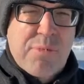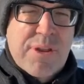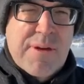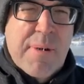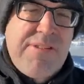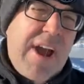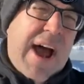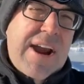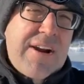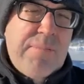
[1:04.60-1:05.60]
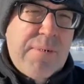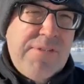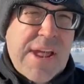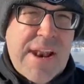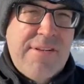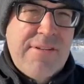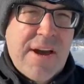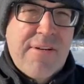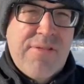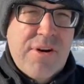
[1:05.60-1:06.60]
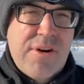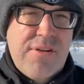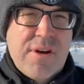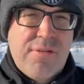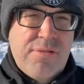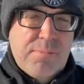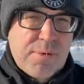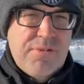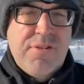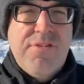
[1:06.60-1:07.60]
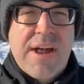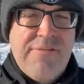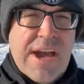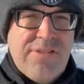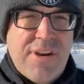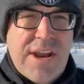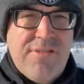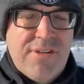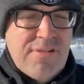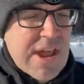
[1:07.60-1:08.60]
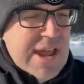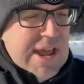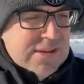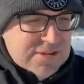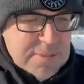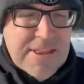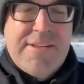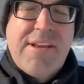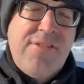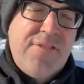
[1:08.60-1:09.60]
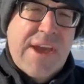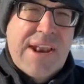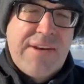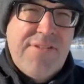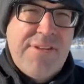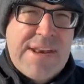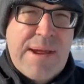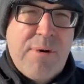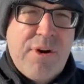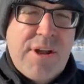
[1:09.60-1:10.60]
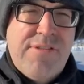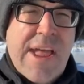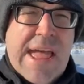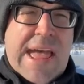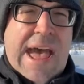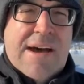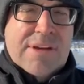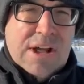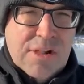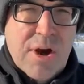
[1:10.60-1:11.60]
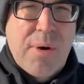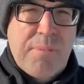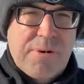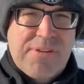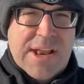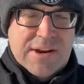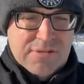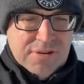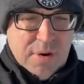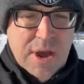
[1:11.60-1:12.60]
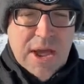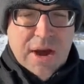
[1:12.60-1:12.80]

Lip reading: with a much higher percentage of third dose booster shot vaccinations, and some of the disadvantaged neighborhoods having a lower percentage. So